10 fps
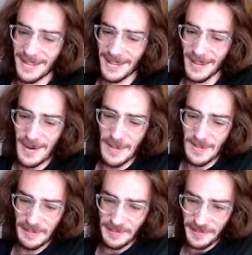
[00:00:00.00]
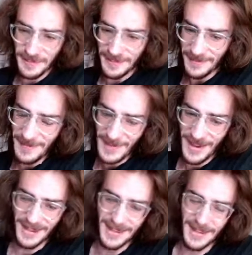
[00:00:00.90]

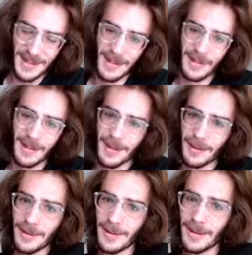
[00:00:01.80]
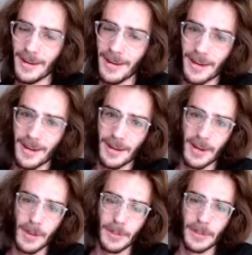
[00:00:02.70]
And it started out like
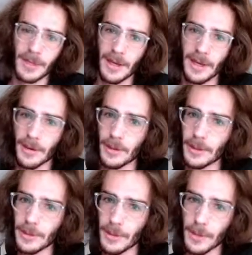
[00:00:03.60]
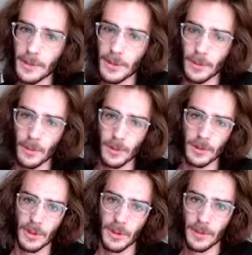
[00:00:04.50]
copying kind of how Instagram did it, where it was